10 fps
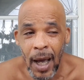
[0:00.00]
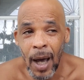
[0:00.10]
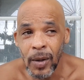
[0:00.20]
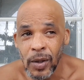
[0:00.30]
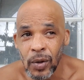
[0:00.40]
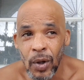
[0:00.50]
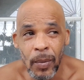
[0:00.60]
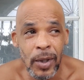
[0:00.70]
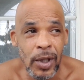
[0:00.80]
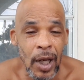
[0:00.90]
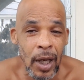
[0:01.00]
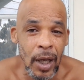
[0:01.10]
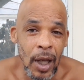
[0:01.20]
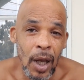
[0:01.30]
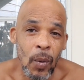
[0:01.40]
I was,
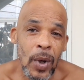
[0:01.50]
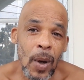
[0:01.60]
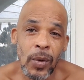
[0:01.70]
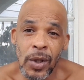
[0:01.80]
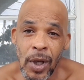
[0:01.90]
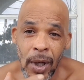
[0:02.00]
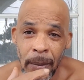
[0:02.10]
saying, when I was